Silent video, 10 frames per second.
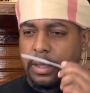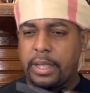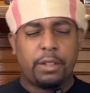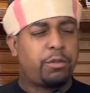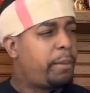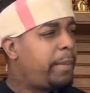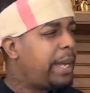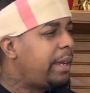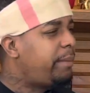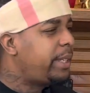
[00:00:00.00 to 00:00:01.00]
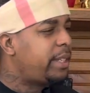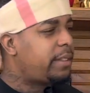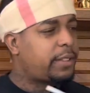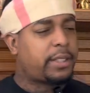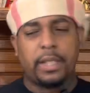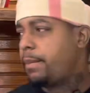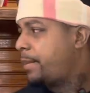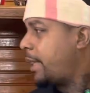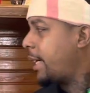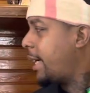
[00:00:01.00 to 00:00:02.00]
This remind me of
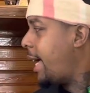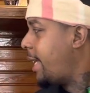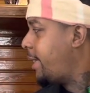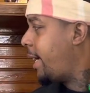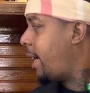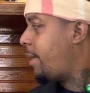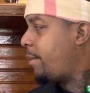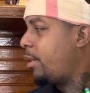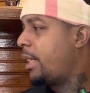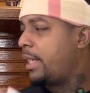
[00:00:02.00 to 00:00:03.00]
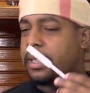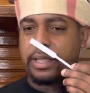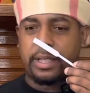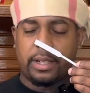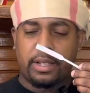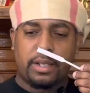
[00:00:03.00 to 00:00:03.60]
something. God damn, what is it?